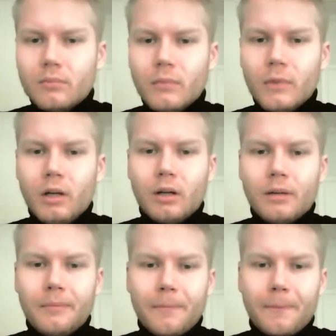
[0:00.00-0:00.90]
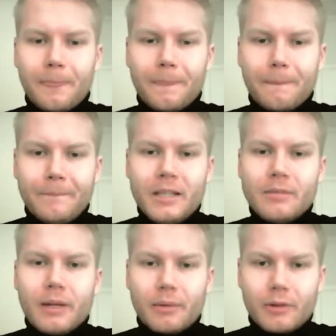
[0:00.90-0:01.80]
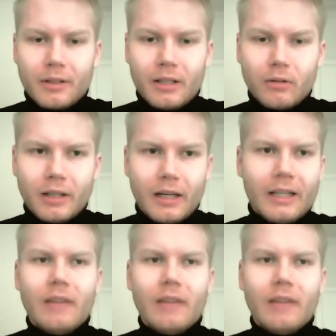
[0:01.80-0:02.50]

um this is what I'm currently looking at.